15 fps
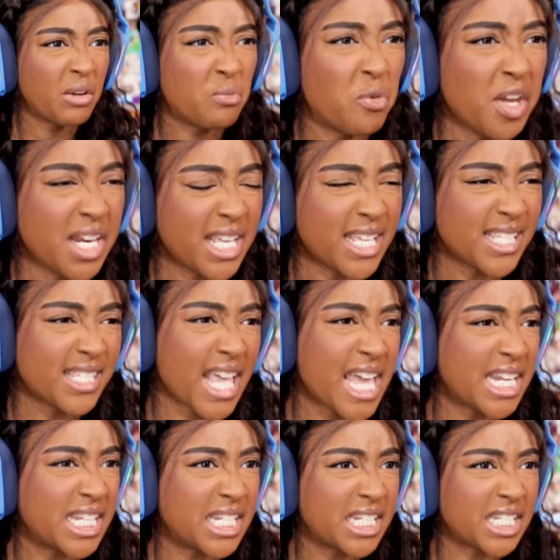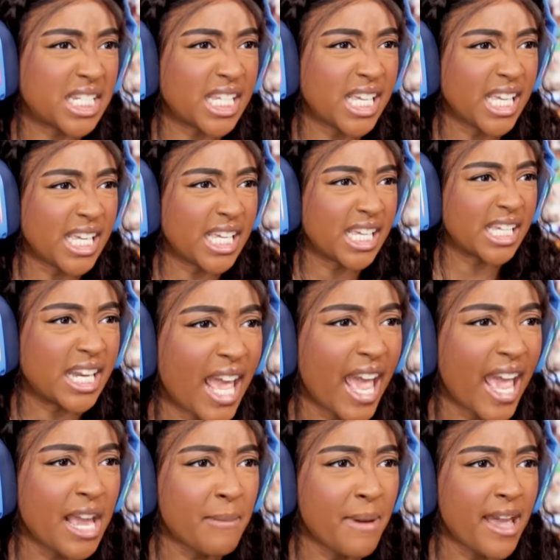What is that indeed?
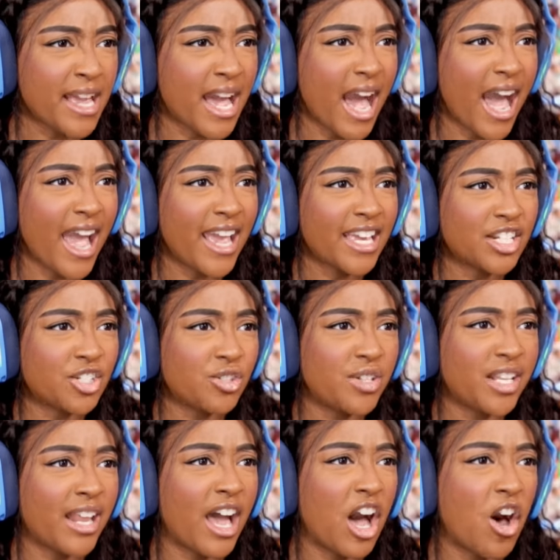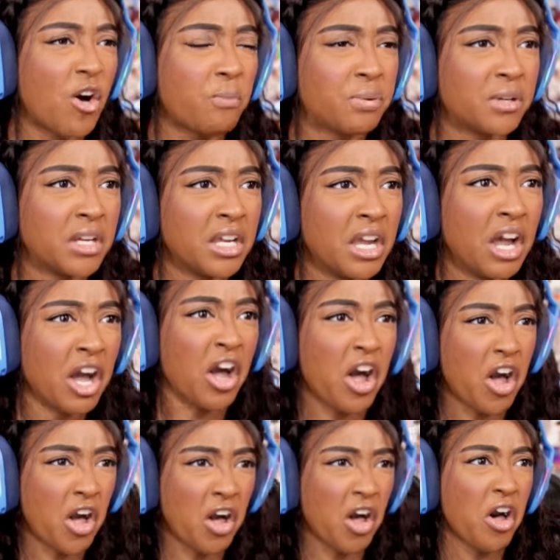Hey, my guy, do you need help?
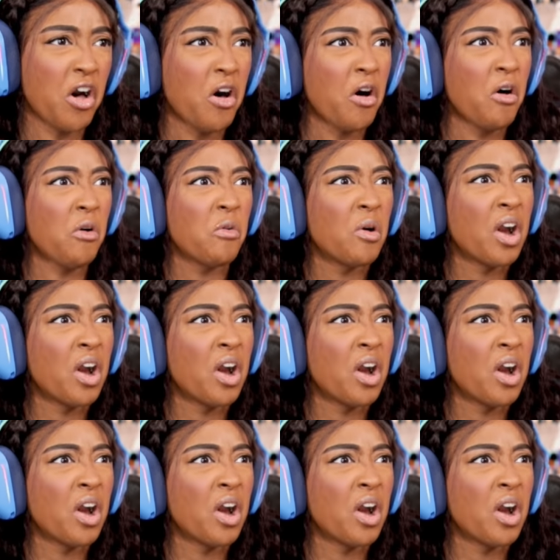Oh!